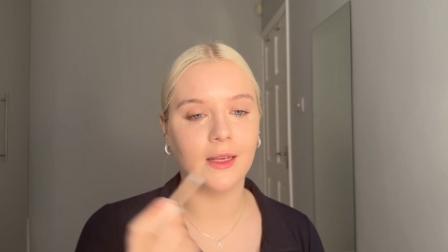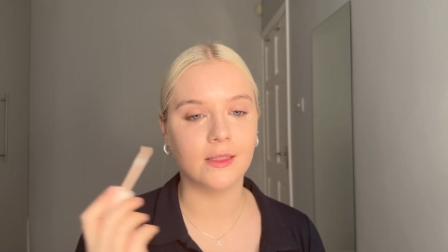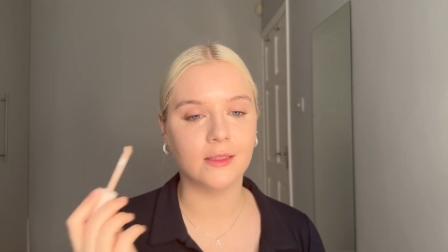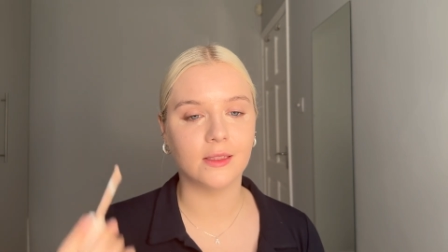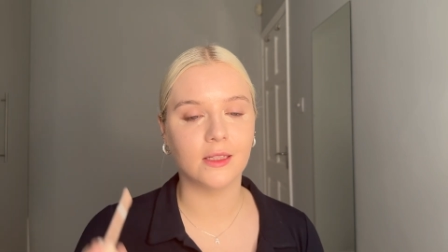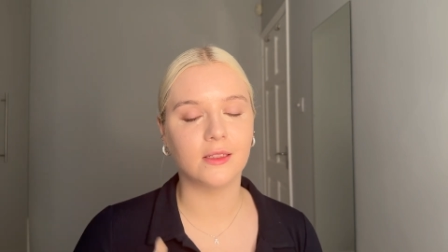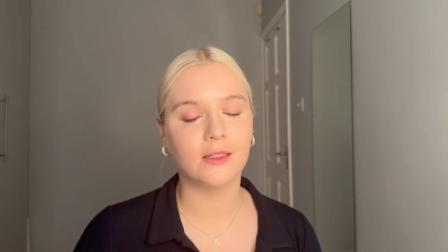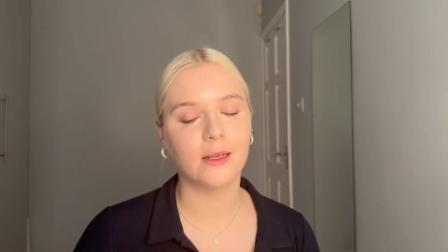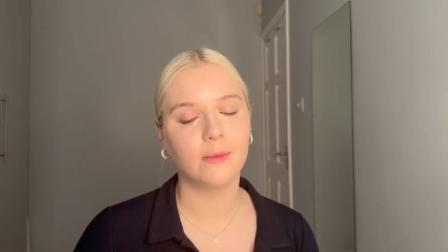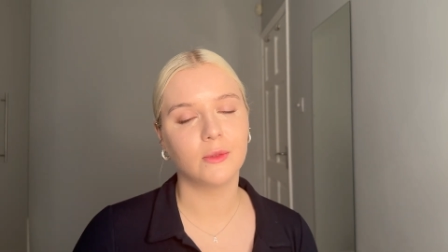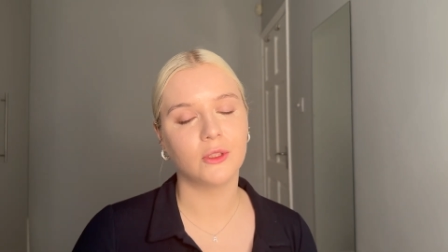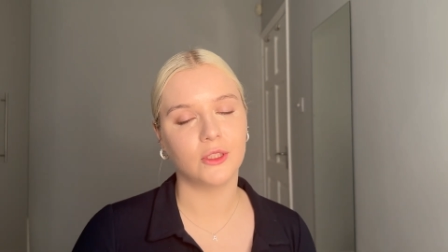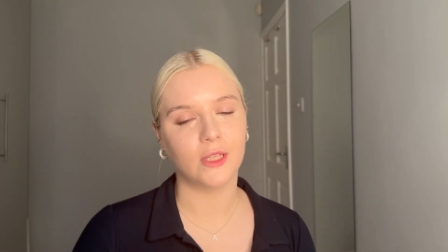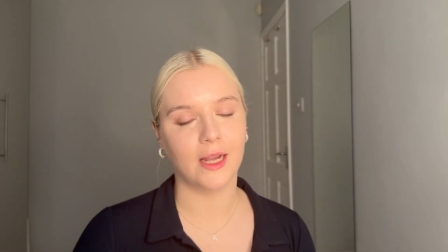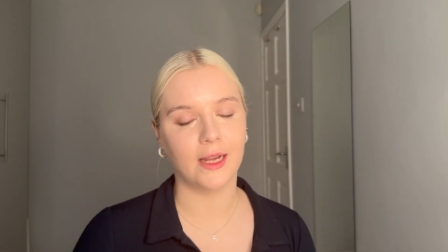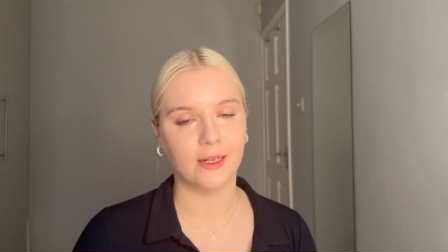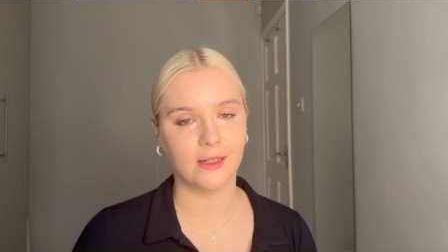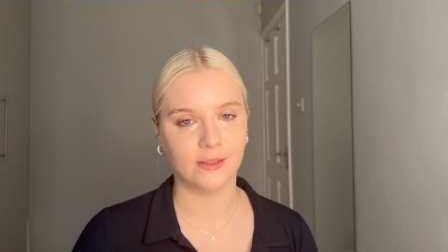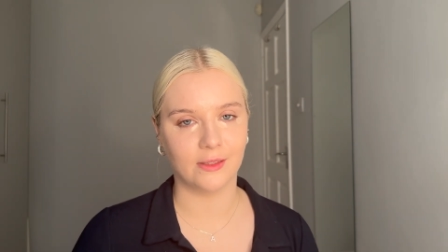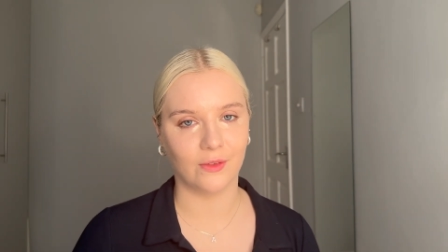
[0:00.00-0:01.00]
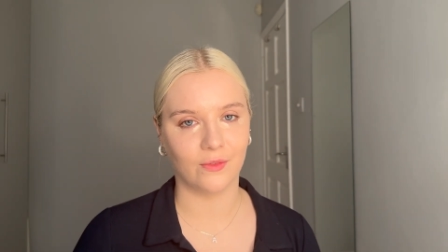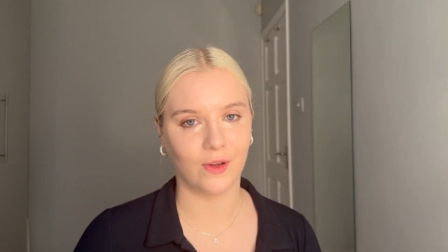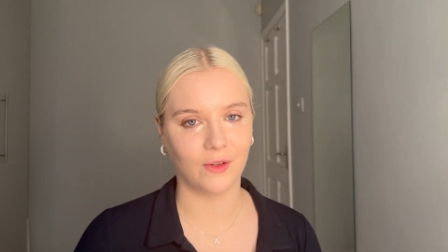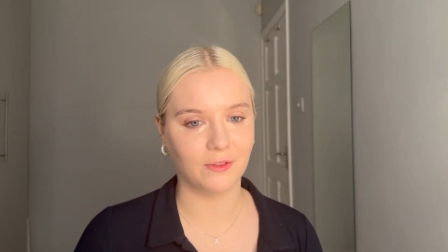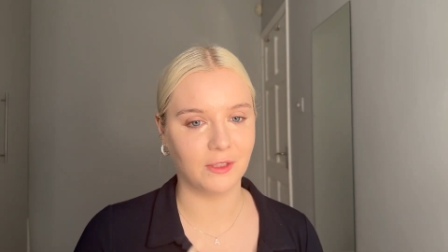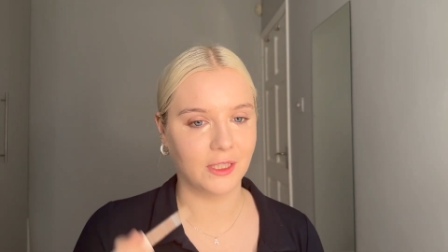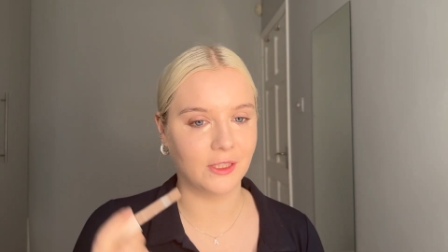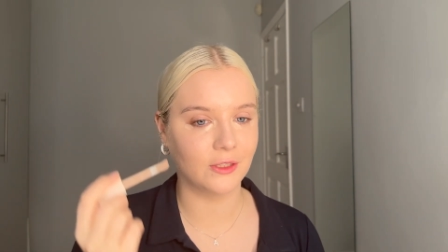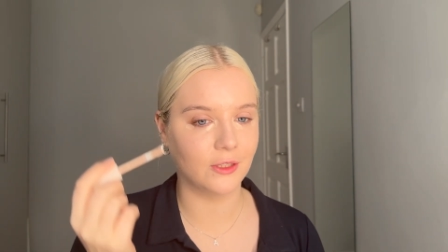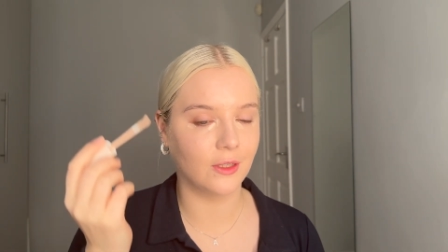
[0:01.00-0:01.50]
it's the same shade as the
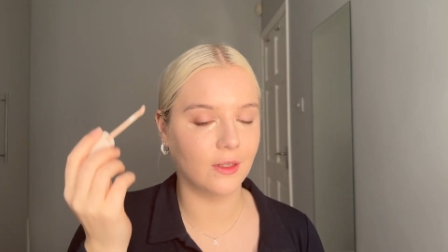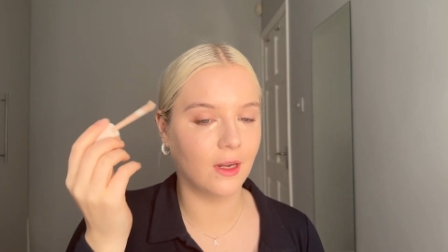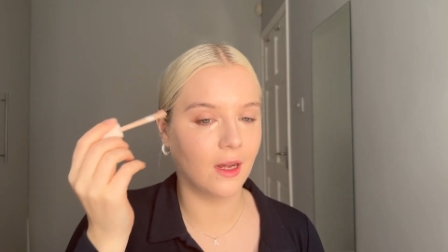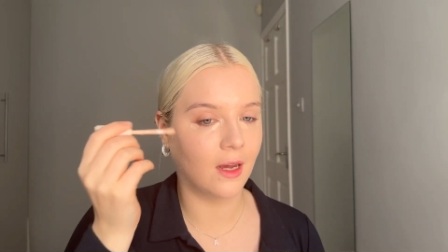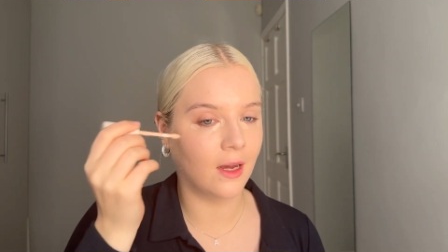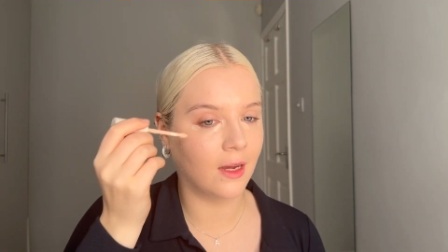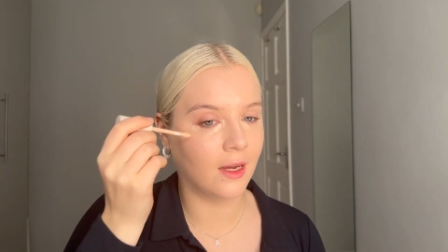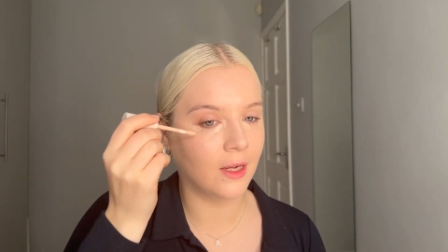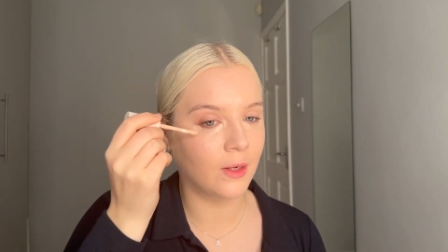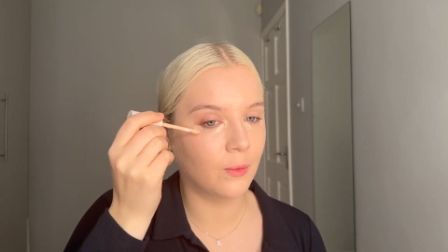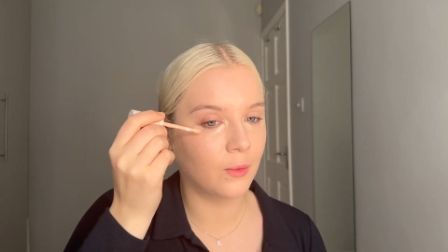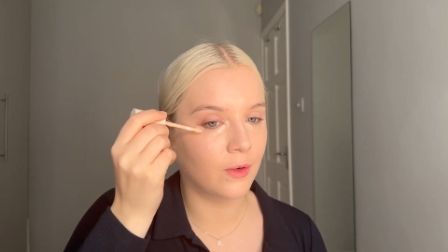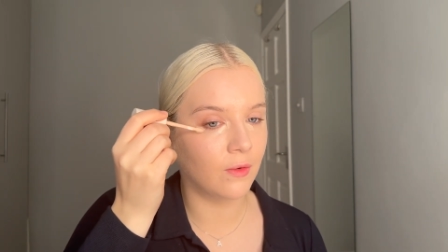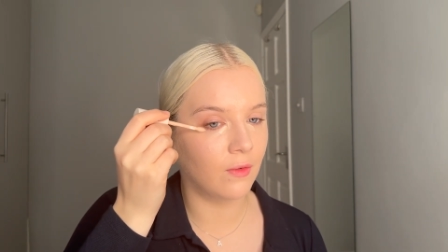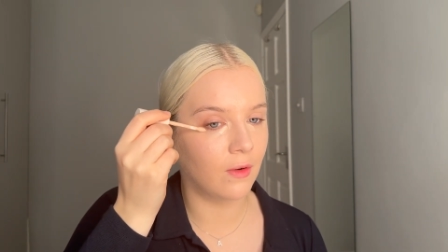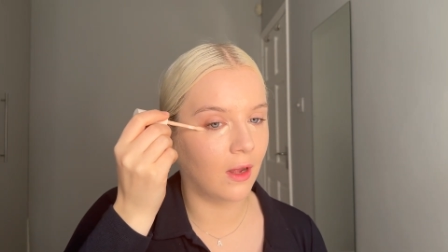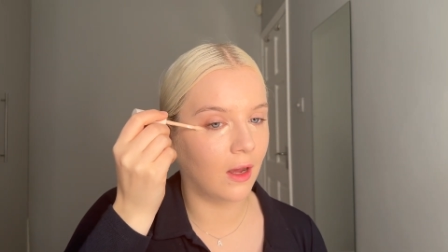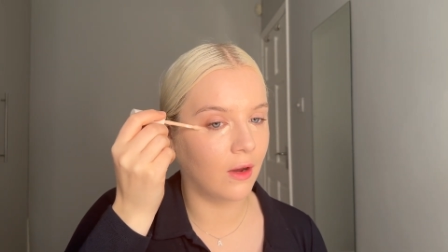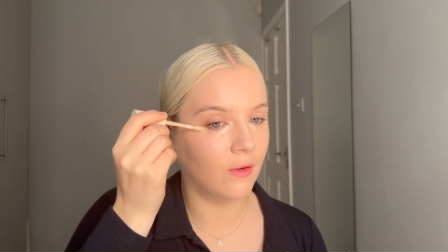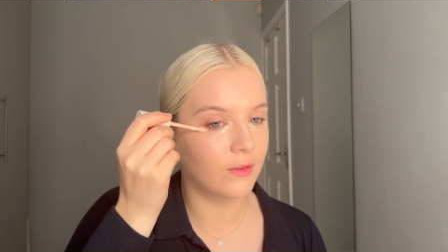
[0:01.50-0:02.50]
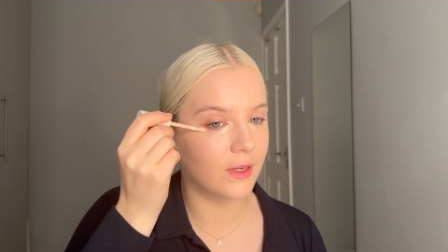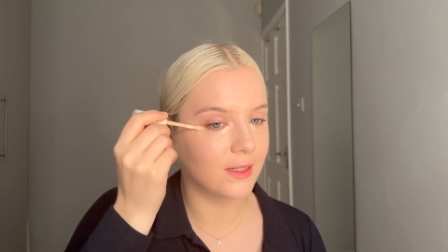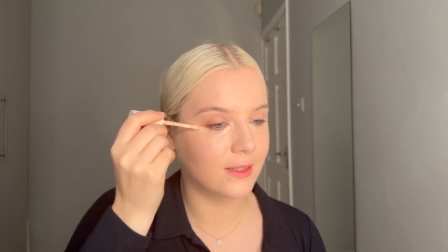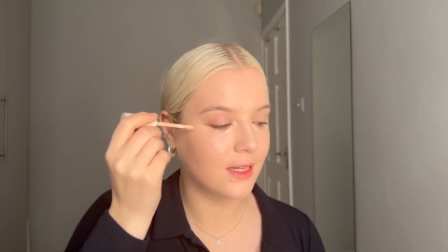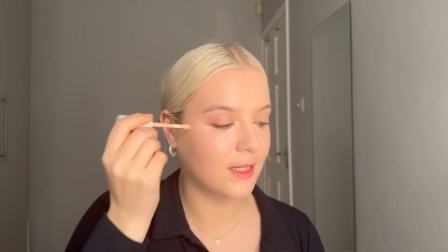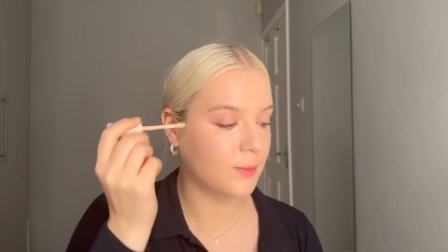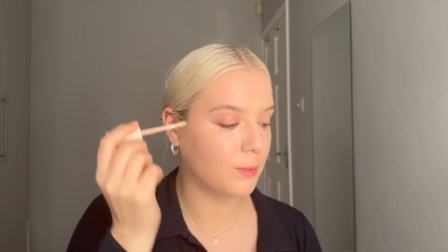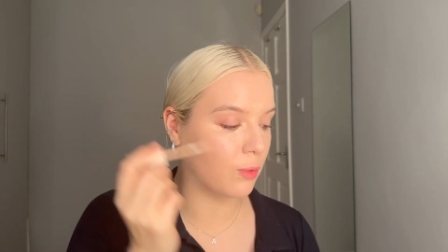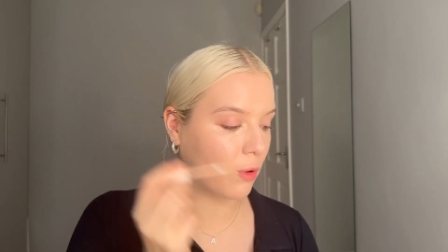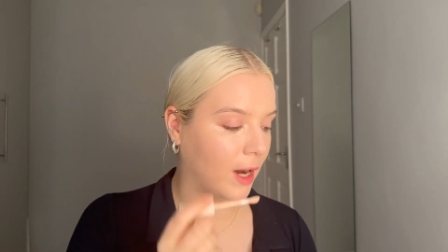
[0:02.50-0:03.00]
foundation I would have loved it
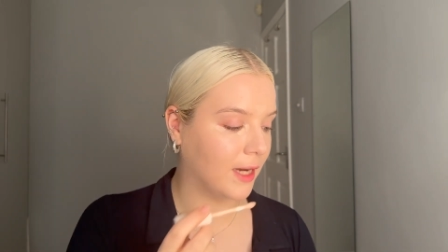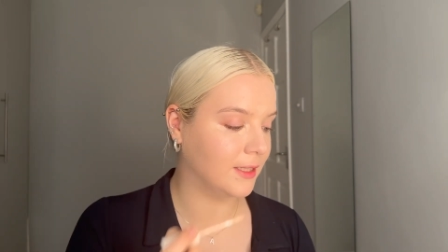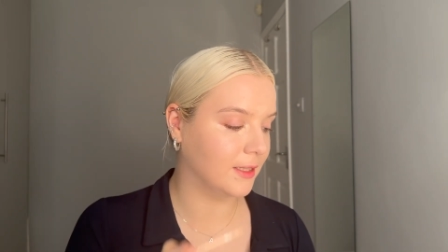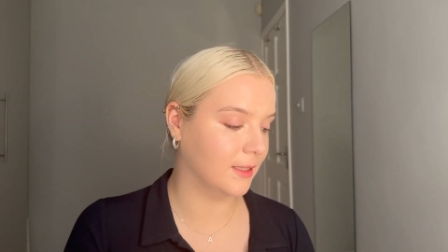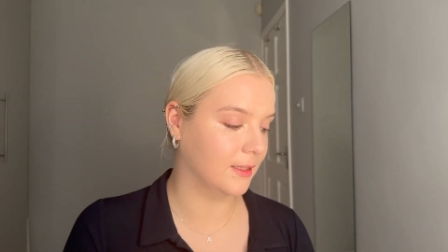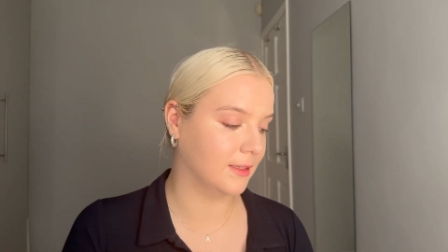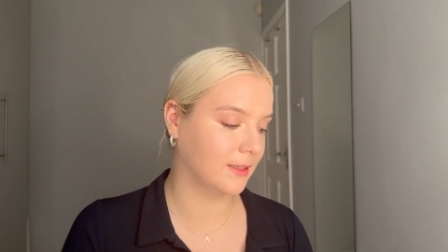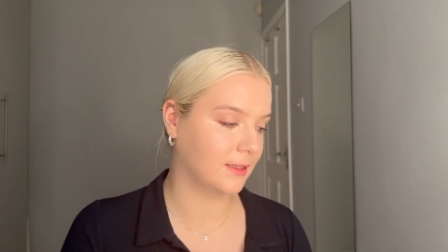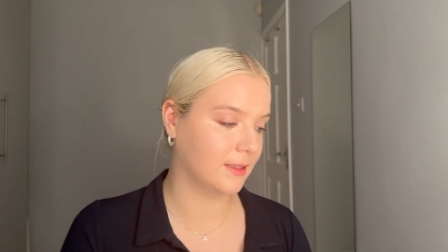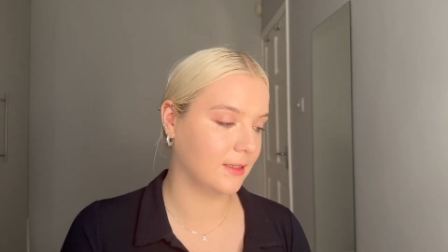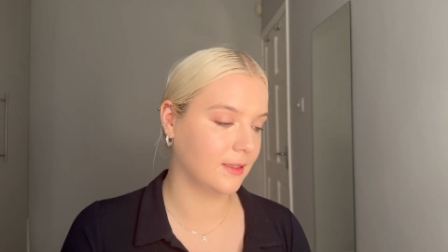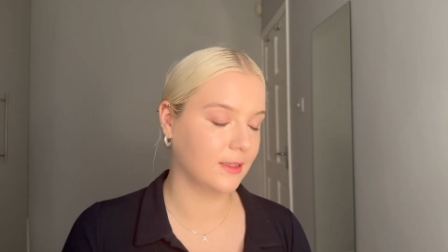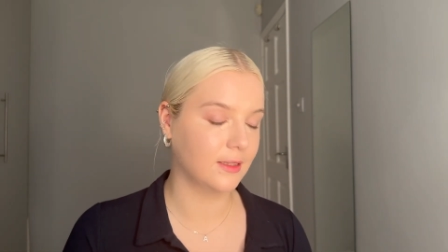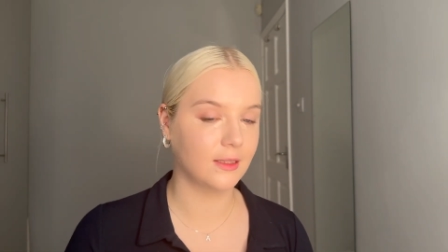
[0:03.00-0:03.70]
says brightens